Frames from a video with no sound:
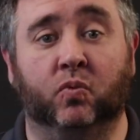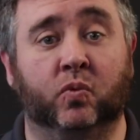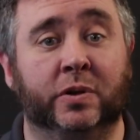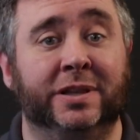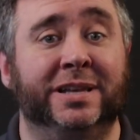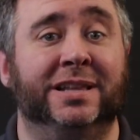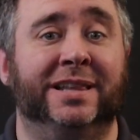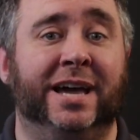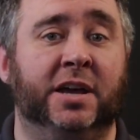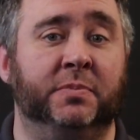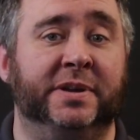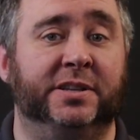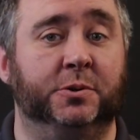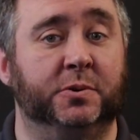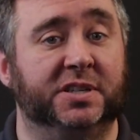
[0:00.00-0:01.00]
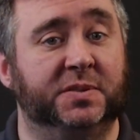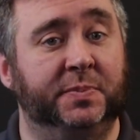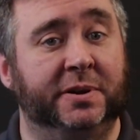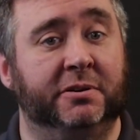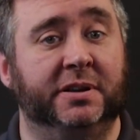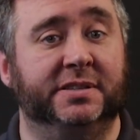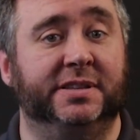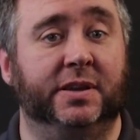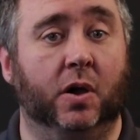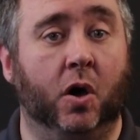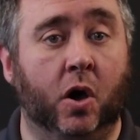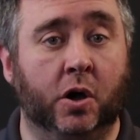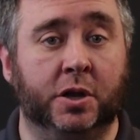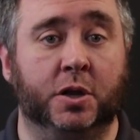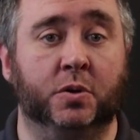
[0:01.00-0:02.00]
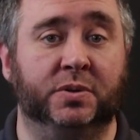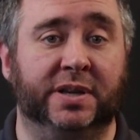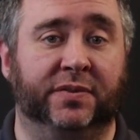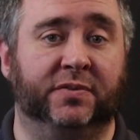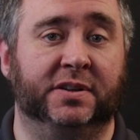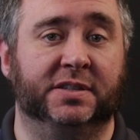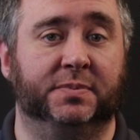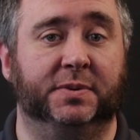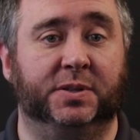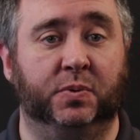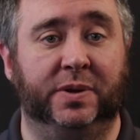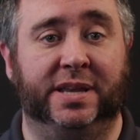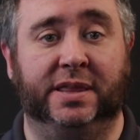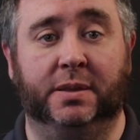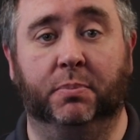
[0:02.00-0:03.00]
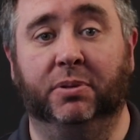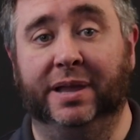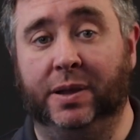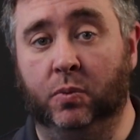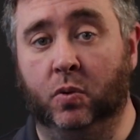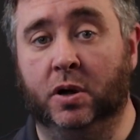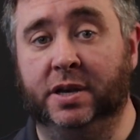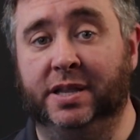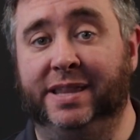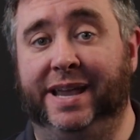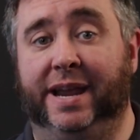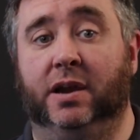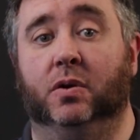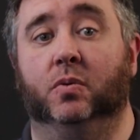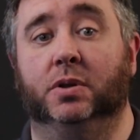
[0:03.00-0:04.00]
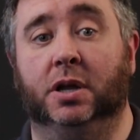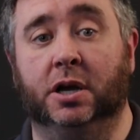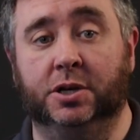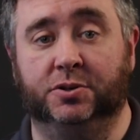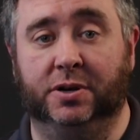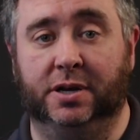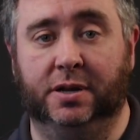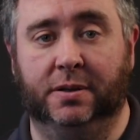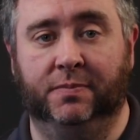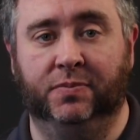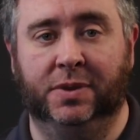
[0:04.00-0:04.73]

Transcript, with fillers: really allowed me to experience the audio difference between the Play 1 and the Era 100.